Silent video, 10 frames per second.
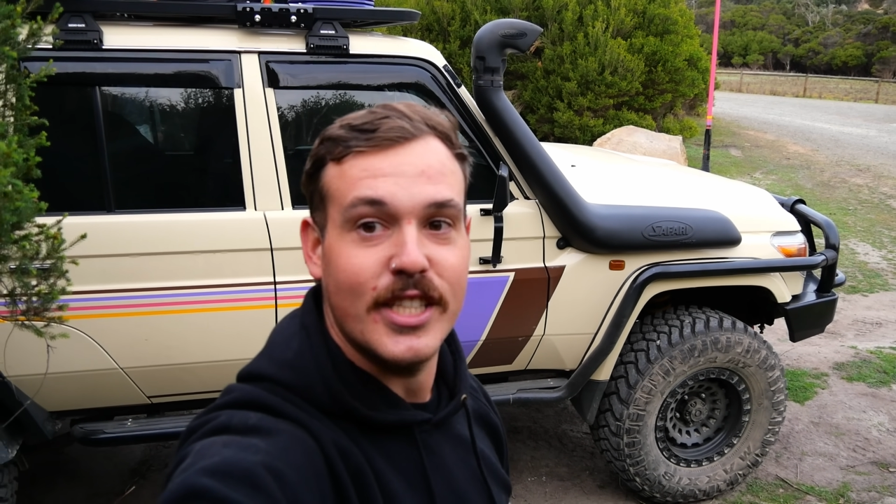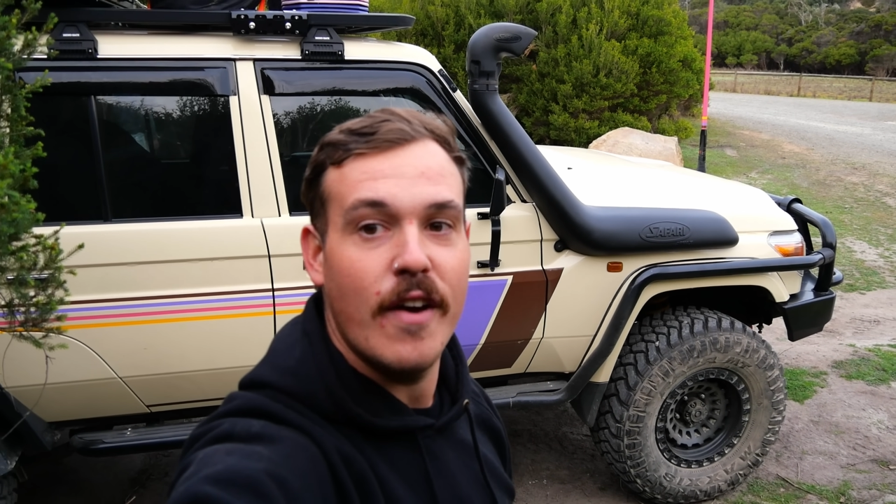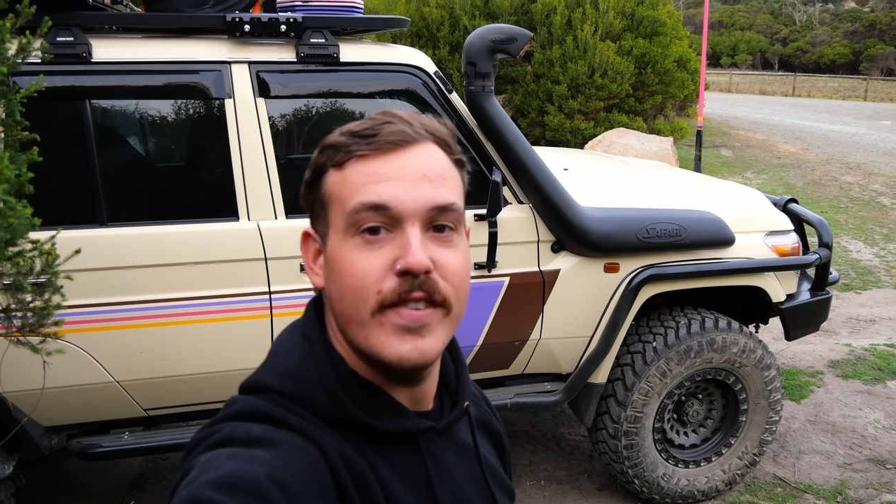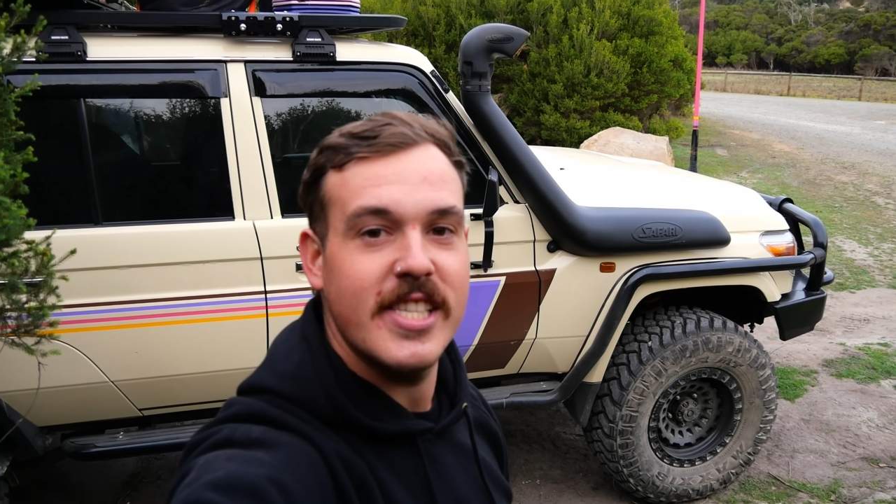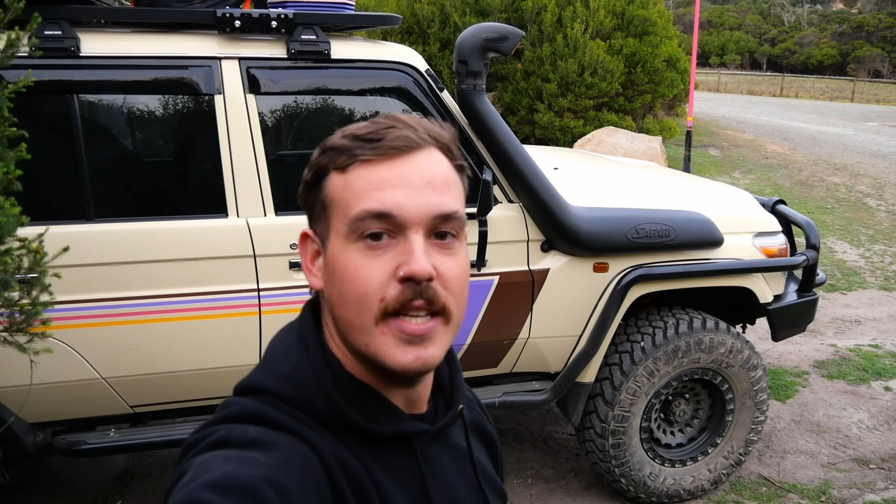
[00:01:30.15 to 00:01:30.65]

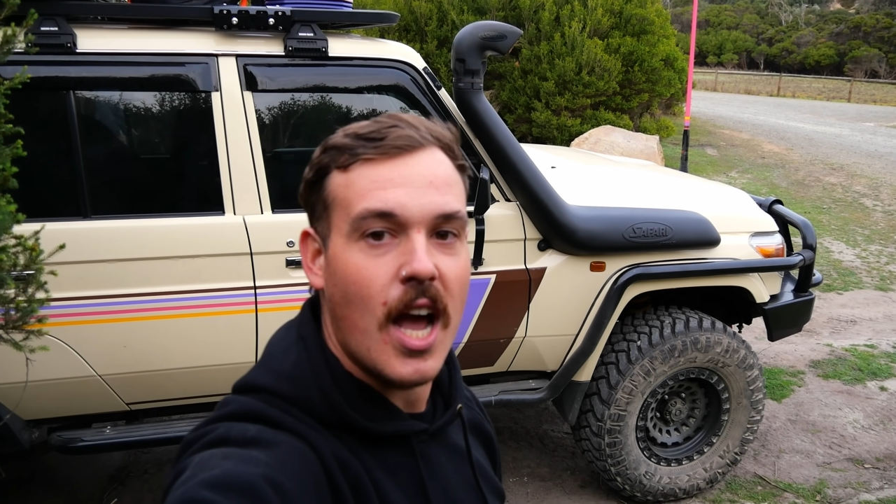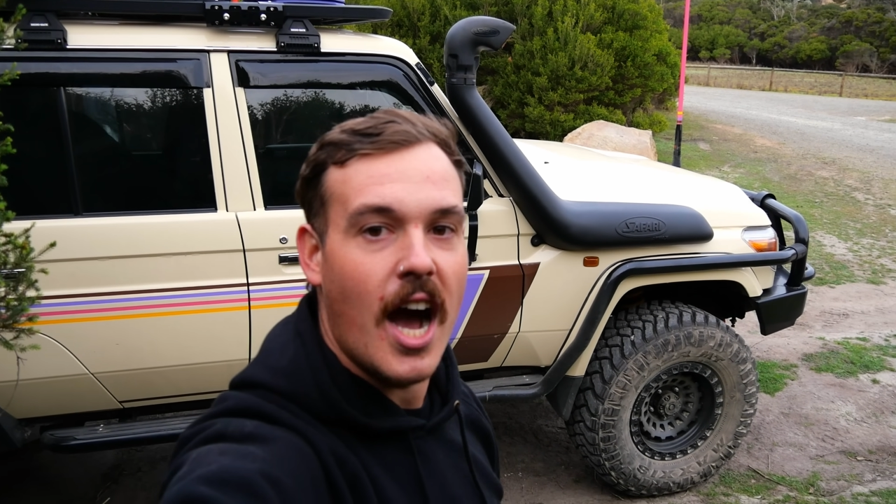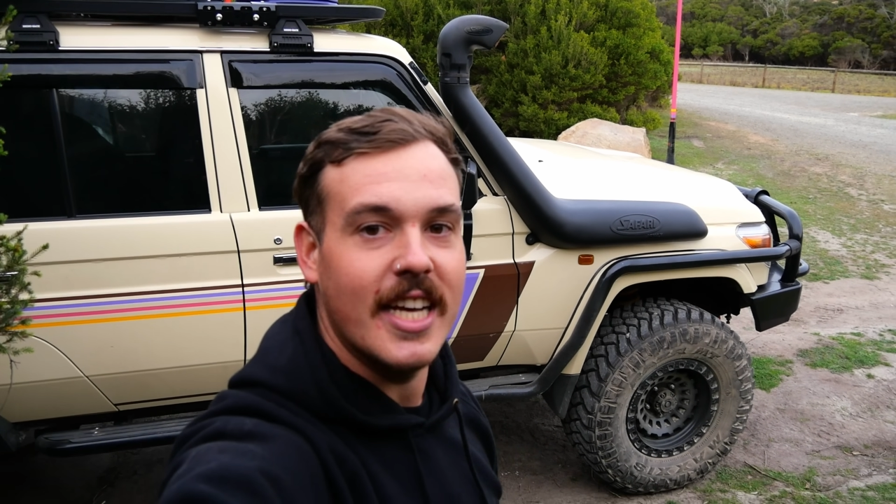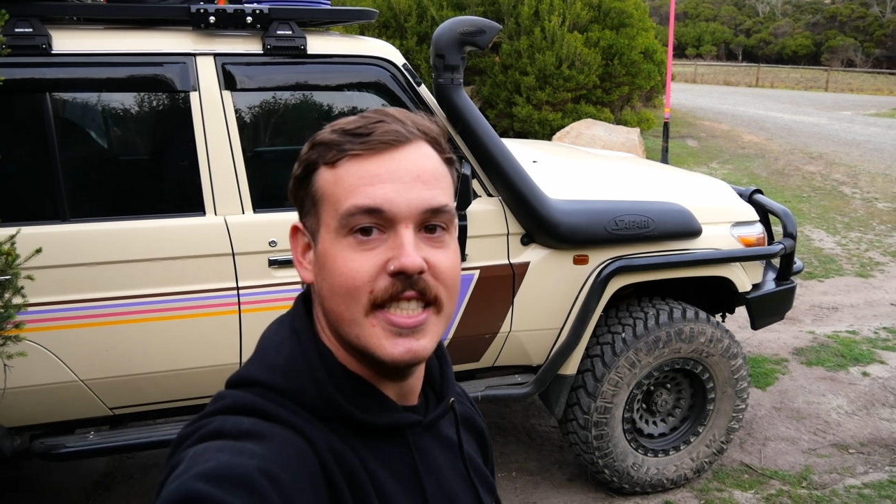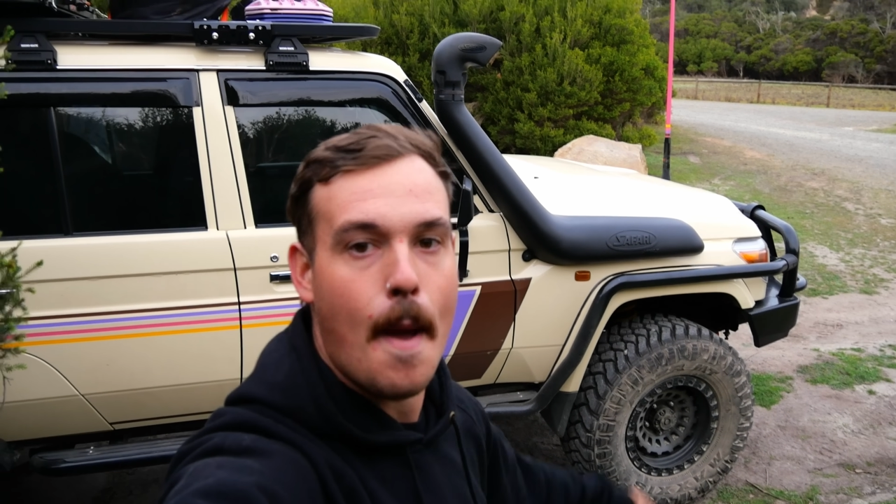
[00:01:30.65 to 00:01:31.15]
go visit the
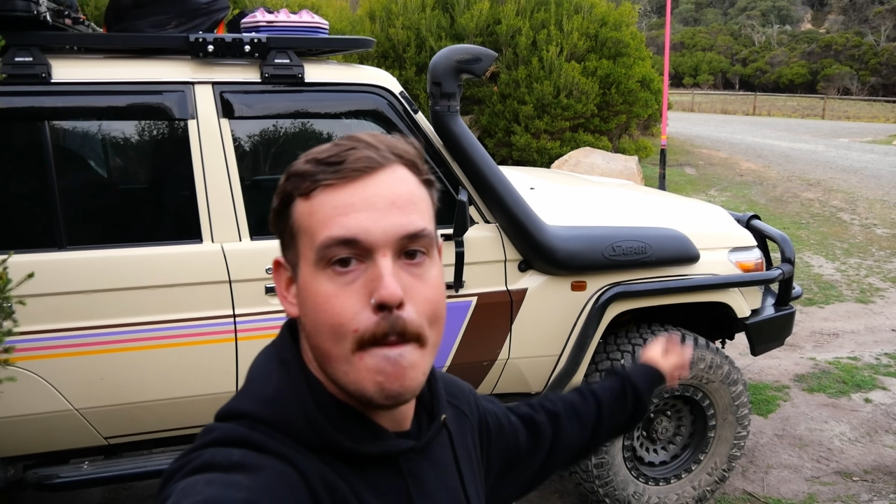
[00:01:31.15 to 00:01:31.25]
guys.